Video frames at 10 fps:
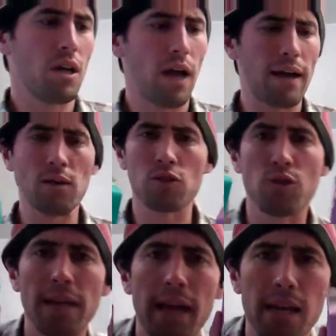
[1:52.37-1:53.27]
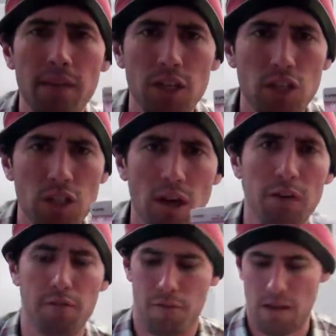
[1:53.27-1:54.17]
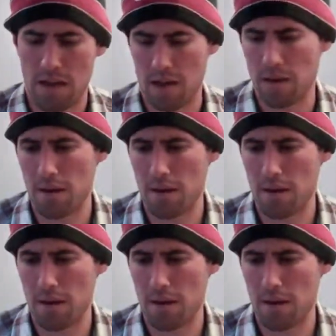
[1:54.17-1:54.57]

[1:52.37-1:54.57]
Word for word: I don't drink any of this stuff. And